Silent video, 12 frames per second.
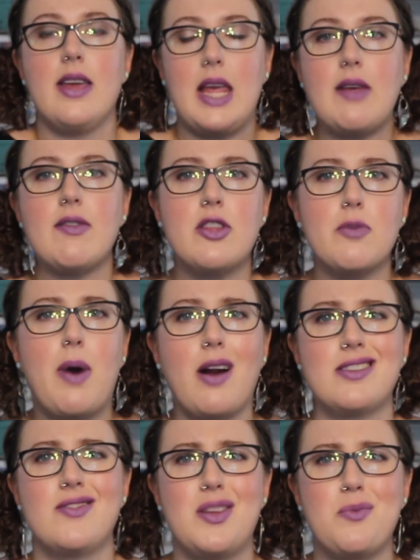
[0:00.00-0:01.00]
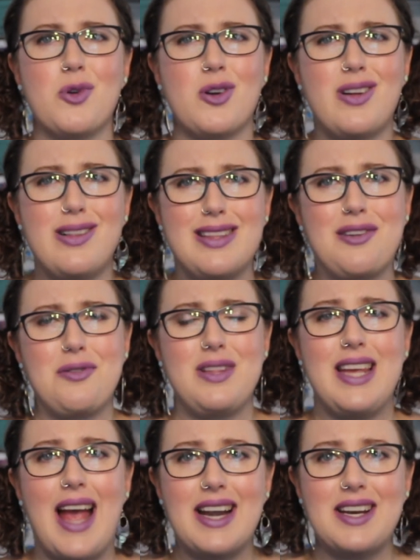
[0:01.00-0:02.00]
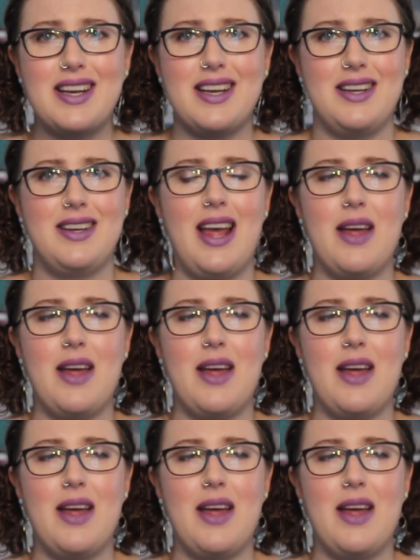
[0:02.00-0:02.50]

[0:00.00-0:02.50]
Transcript: even though parts of them were clearly edited